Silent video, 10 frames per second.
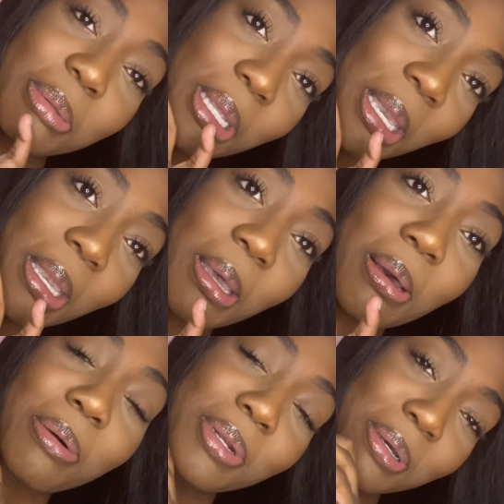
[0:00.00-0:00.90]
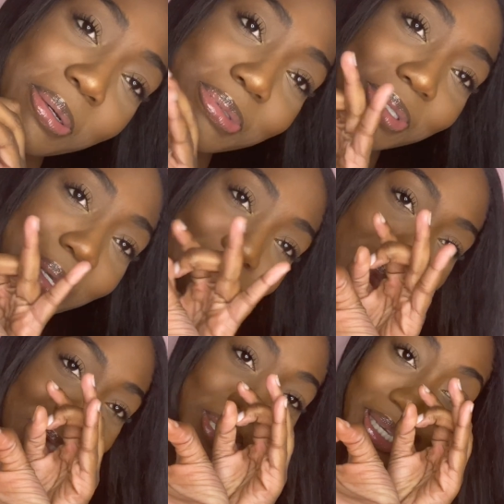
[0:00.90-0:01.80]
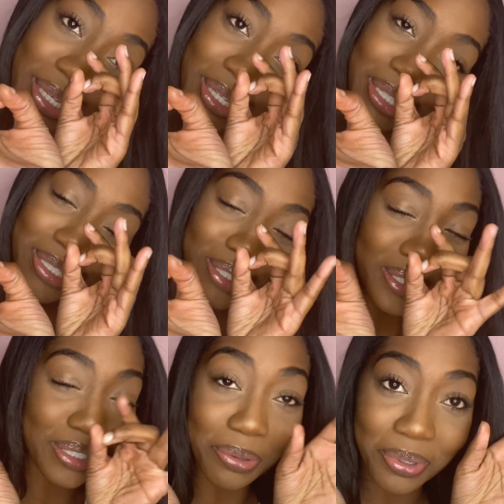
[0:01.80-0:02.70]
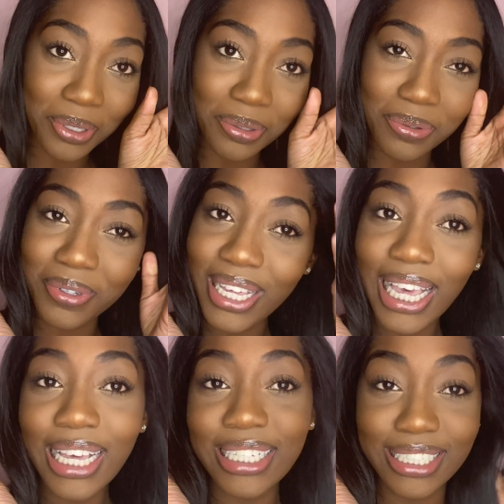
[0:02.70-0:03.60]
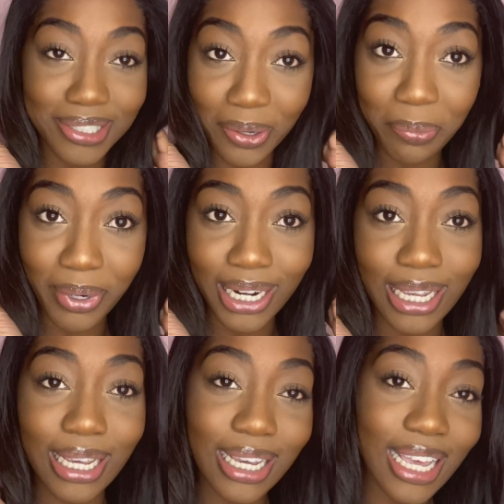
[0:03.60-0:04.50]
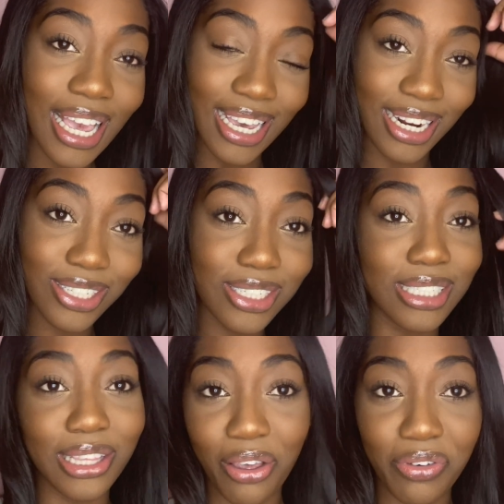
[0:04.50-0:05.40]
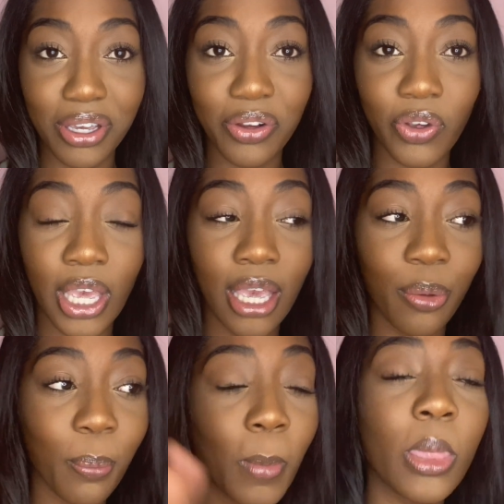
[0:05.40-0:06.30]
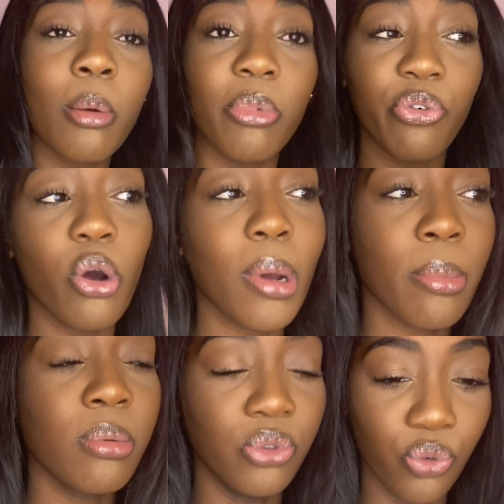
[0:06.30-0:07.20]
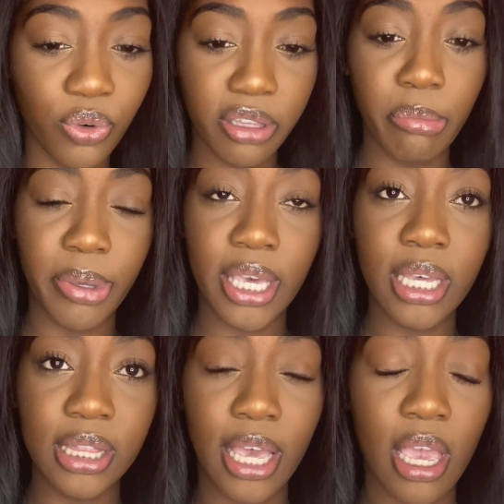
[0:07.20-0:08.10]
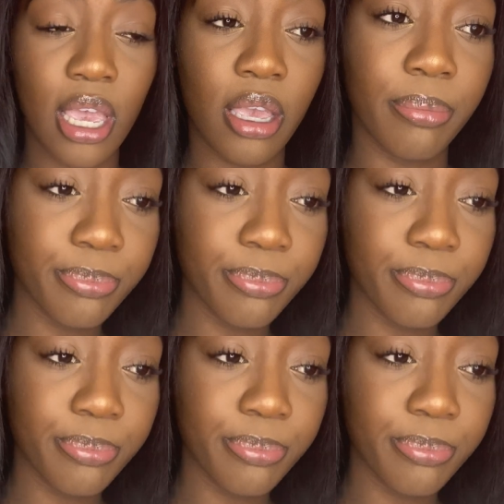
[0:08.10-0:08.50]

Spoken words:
thing going on. Sounds there. It's so cute. It's so pretty, and I just love it. Okay, before my boobs were really big, they